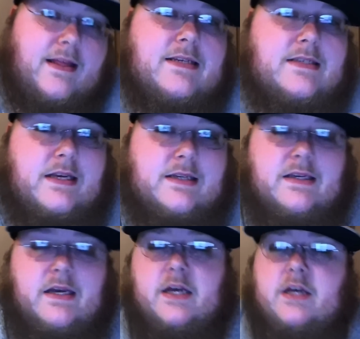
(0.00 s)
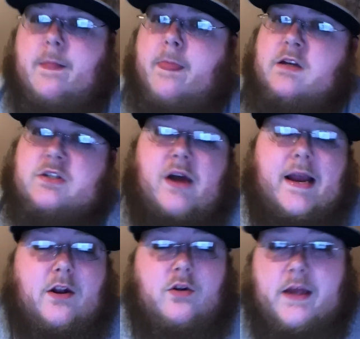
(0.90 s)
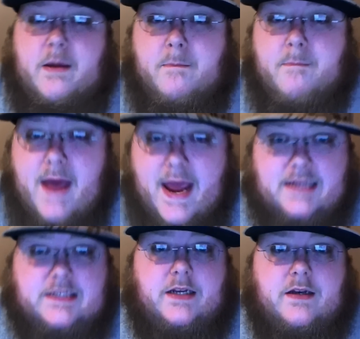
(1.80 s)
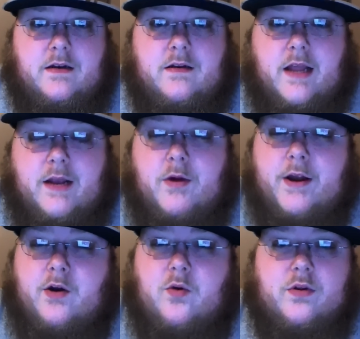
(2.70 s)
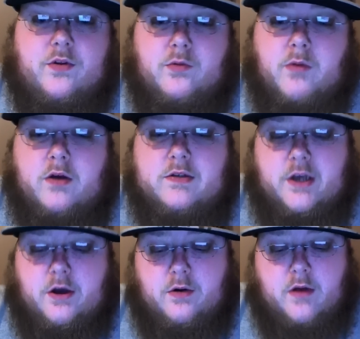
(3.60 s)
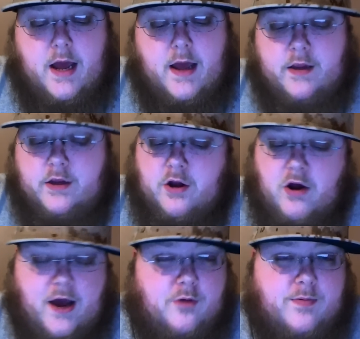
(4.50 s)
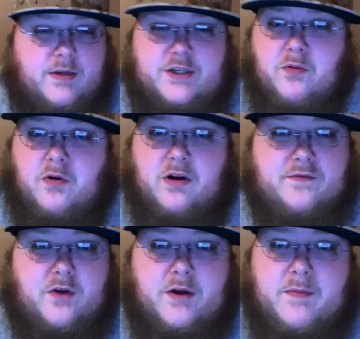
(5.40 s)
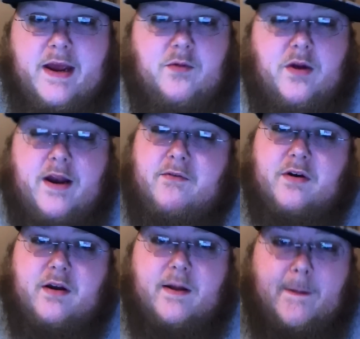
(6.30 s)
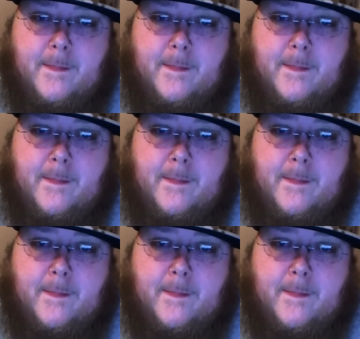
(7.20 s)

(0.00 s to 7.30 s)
this is. So I can only imagine like what you're going through, bro. So I, you know, I hope this shit works for you, man. Whatever.